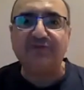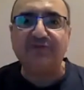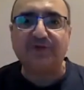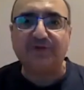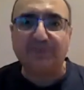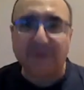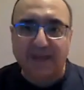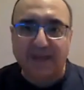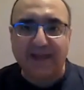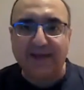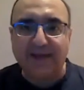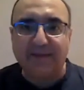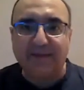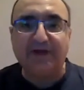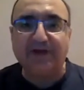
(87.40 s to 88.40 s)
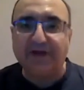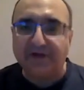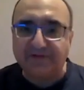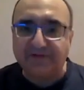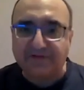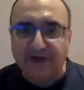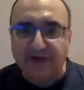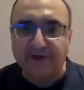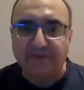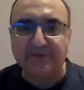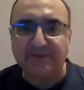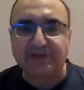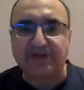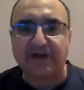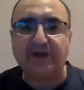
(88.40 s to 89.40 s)
have with me my dear
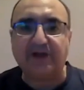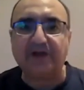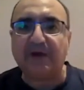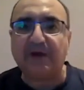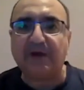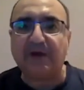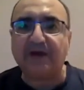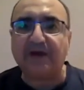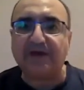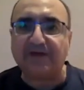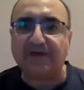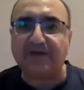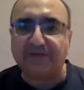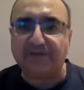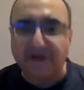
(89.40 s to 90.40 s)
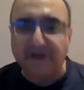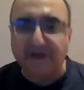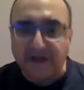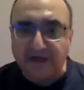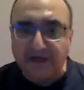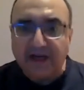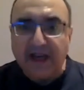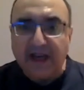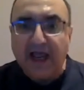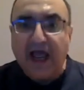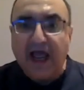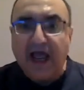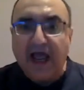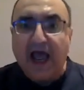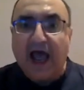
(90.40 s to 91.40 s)
friend, Mr. Anant Mahadevan,
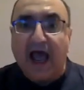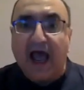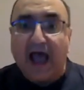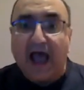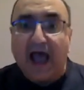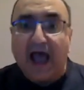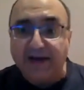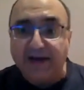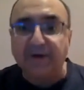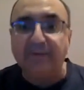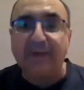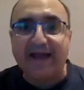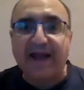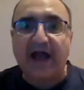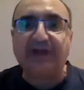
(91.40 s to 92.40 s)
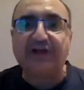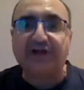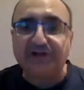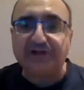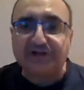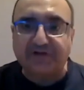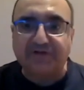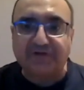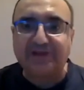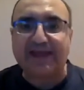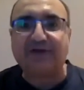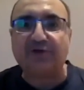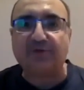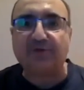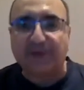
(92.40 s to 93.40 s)
and a man I consider a film
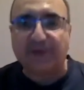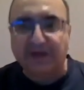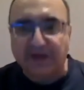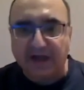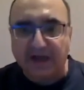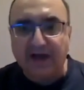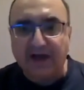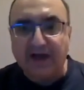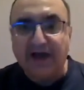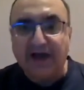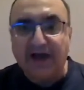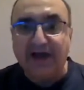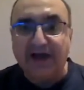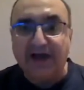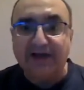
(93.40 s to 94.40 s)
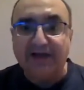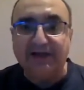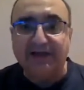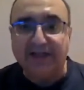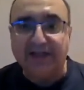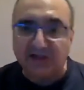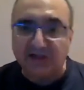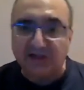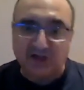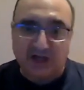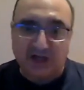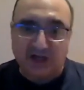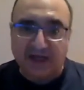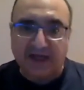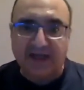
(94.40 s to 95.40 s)
encyclopedia, DJ
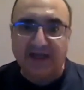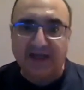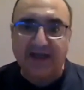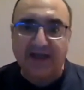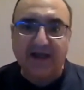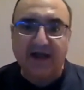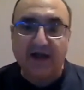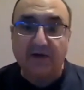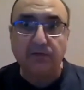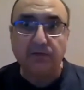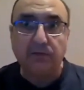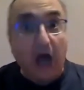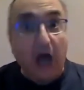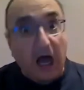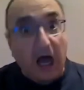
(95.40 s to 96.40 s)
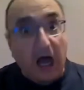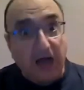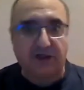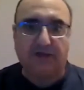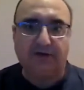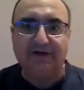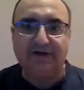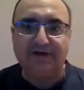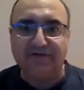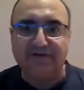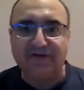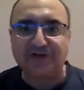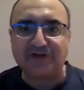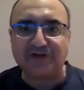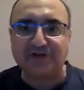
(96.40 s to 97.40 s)
RJ,
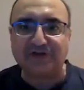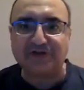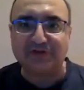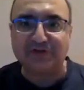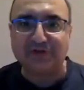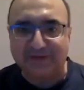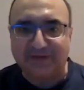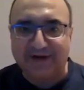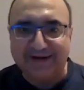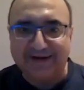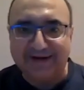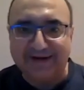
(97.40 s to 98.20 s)
Divya Solgama.